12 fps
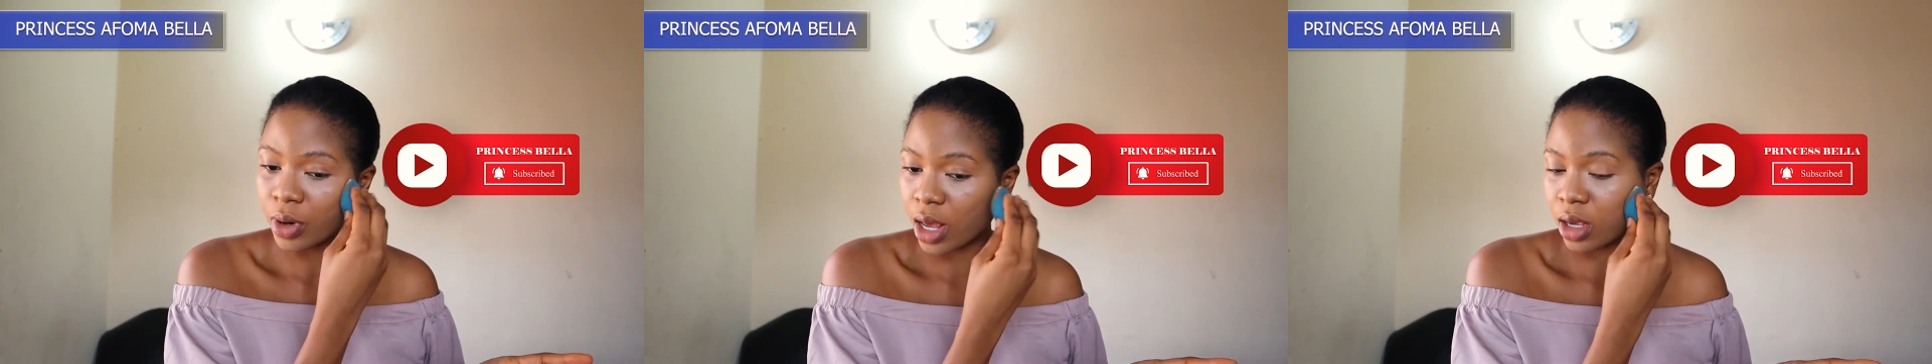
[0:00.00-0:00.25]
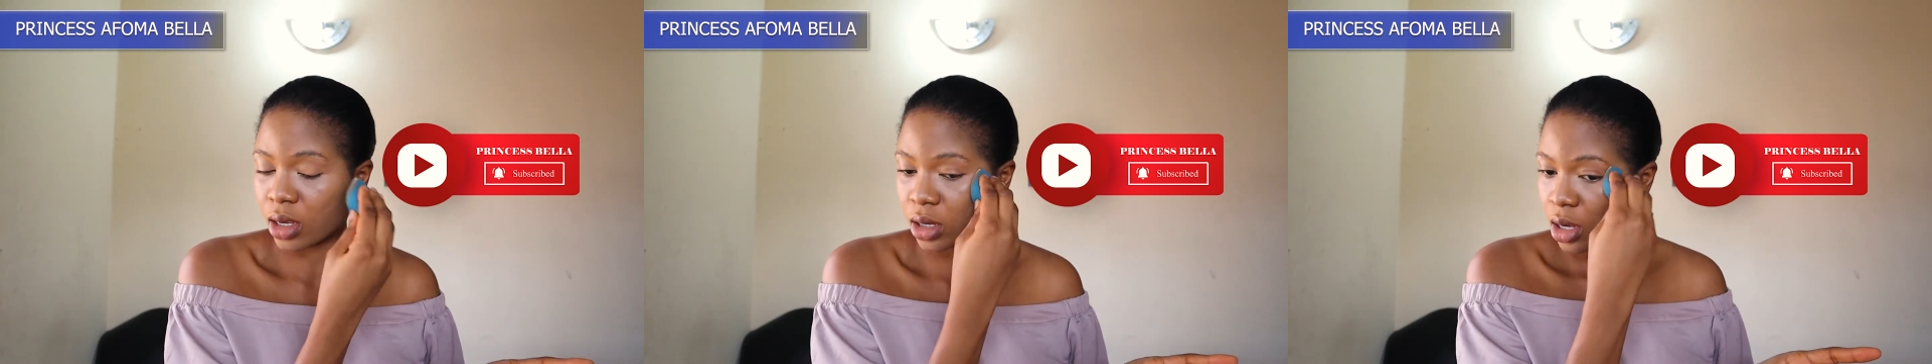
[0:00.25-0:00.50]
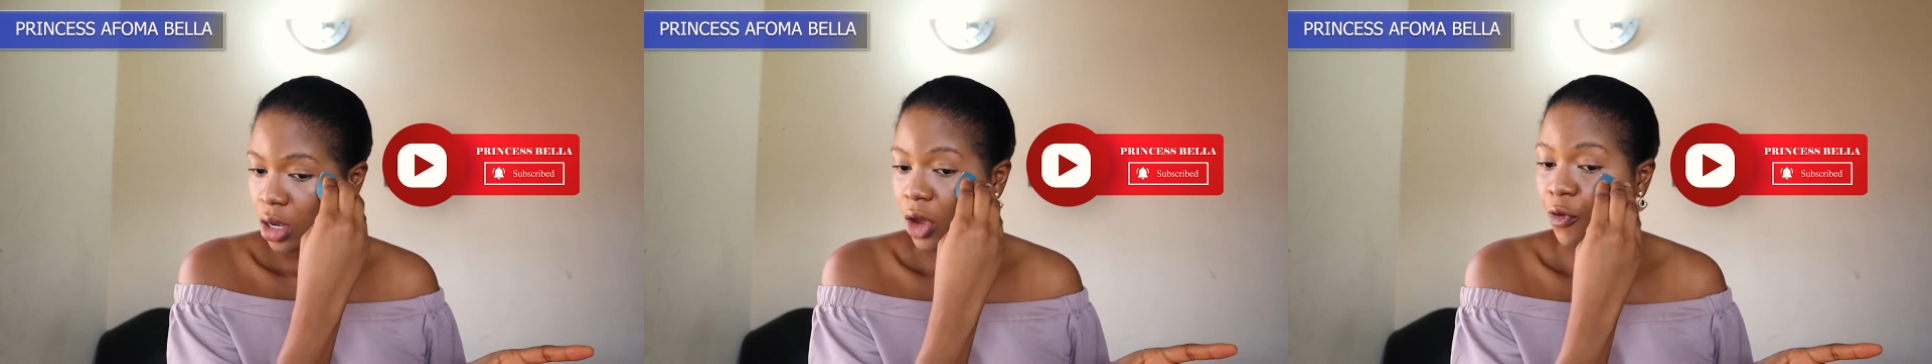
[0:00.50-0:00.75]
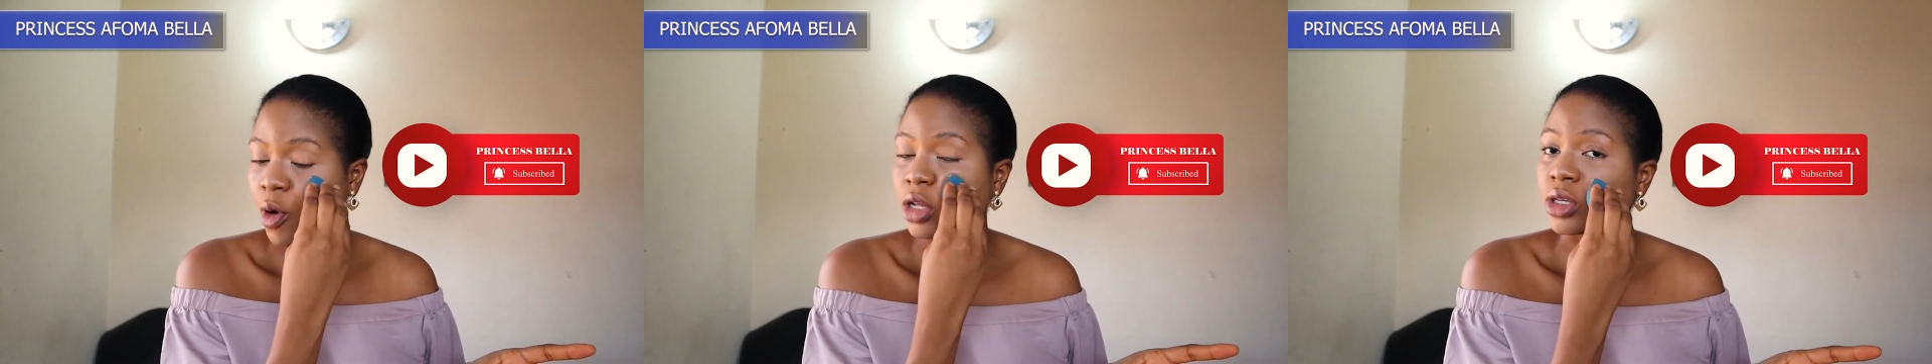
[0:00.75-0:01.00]
Like,
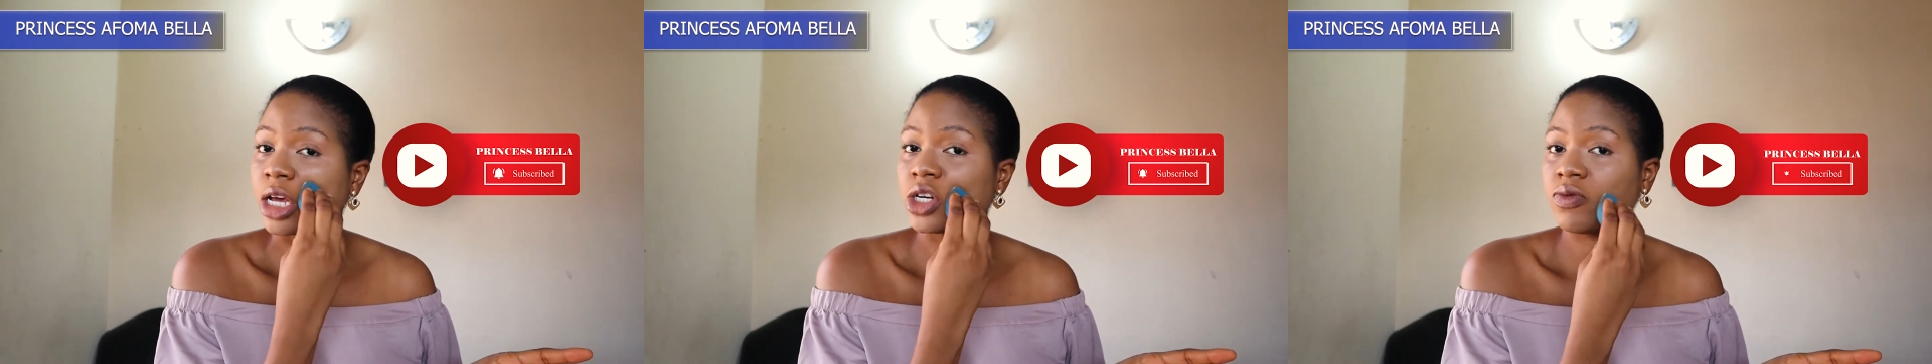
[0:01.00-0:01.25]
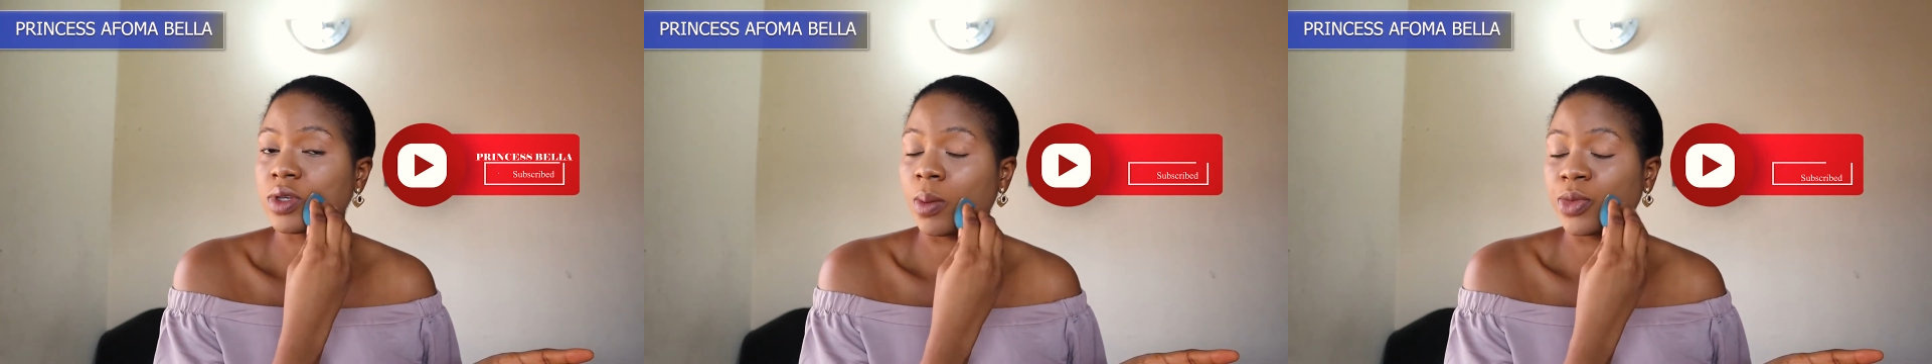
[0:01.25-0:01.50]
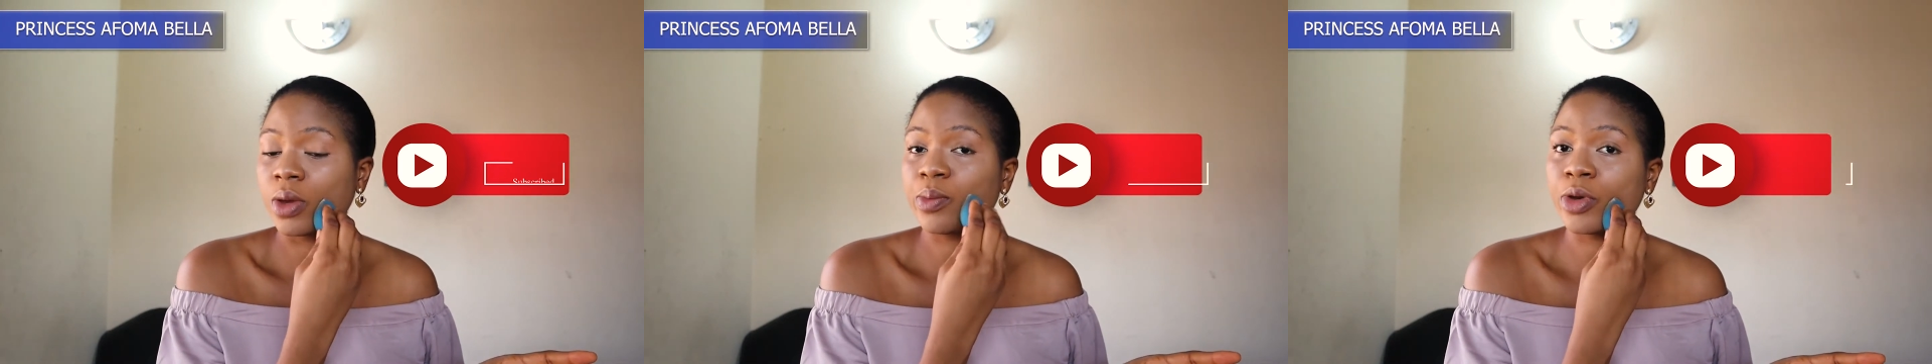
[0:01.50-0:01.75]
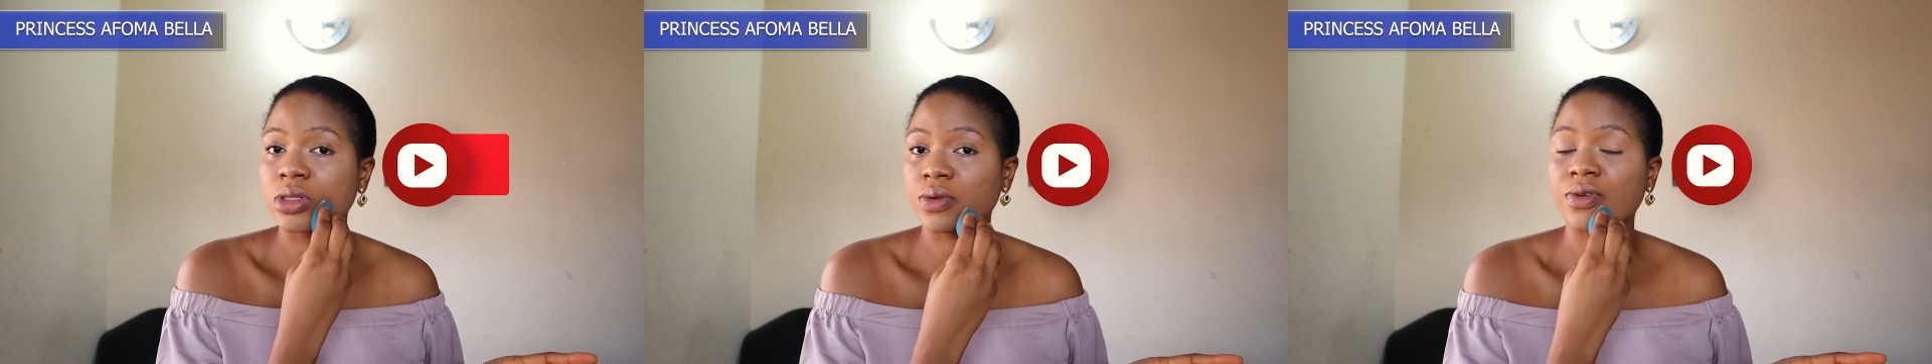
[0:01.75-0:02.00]
if you want to achieve something
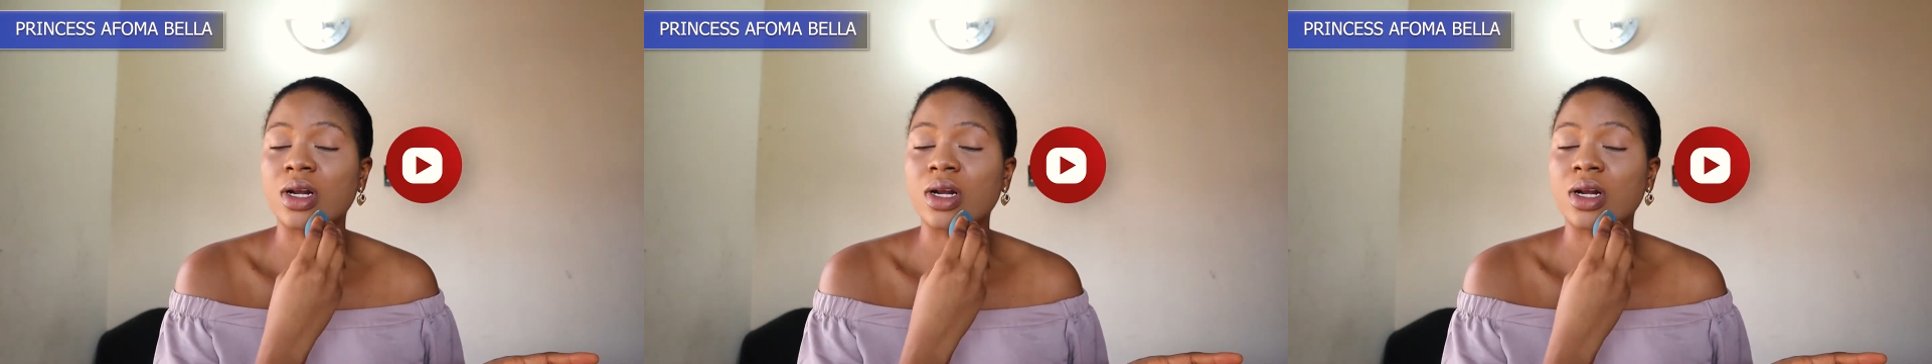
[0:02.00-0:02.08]
beautiful